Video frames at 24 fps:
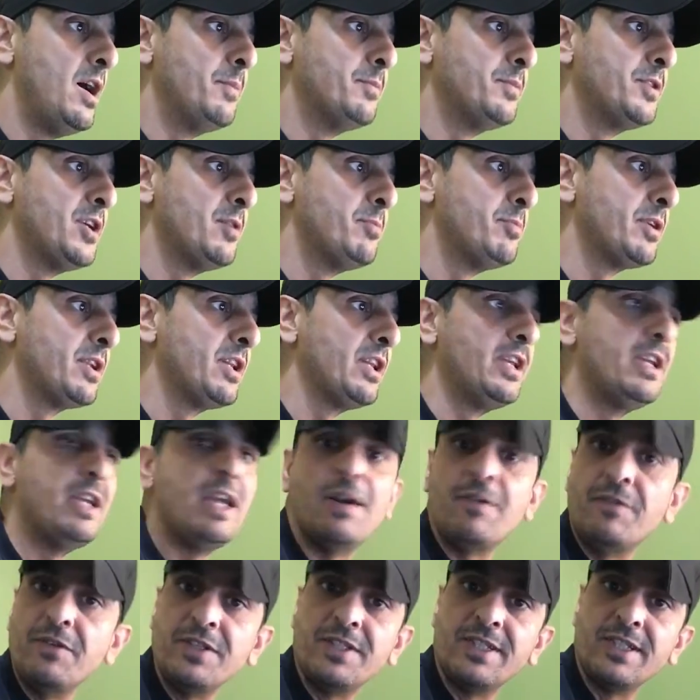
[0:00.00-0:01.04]
typically
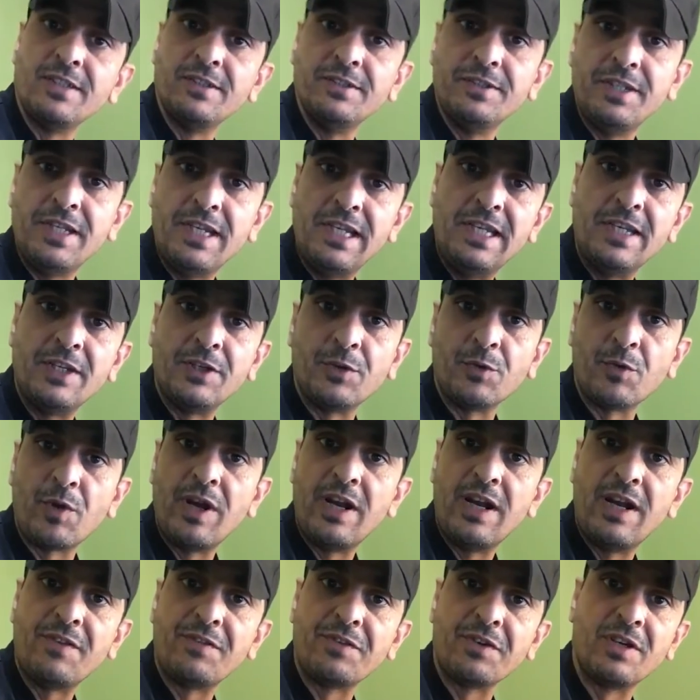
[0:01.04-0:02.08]
every single year
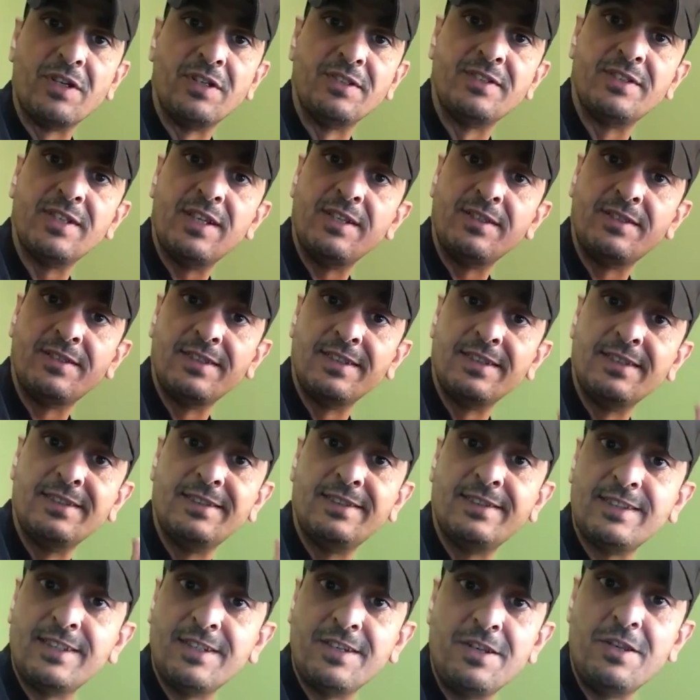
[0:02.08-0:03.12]
right after
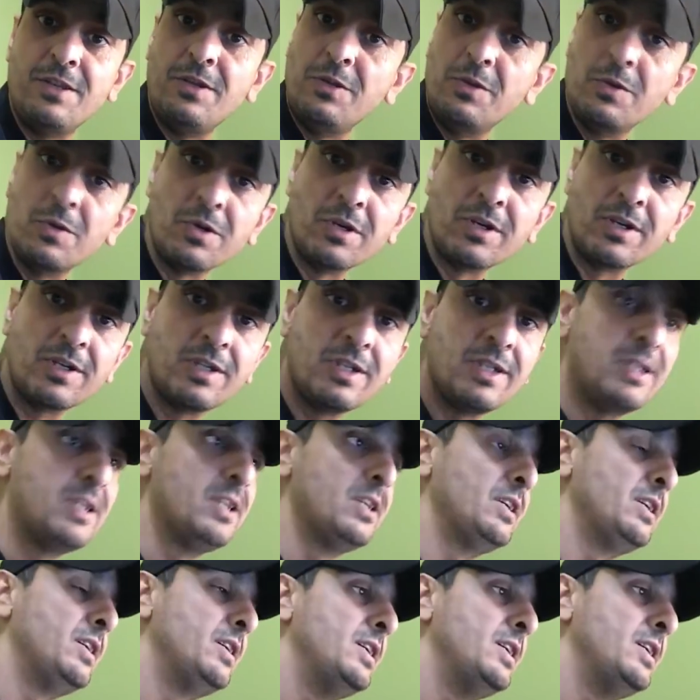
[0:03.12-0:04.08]
consensus in New York,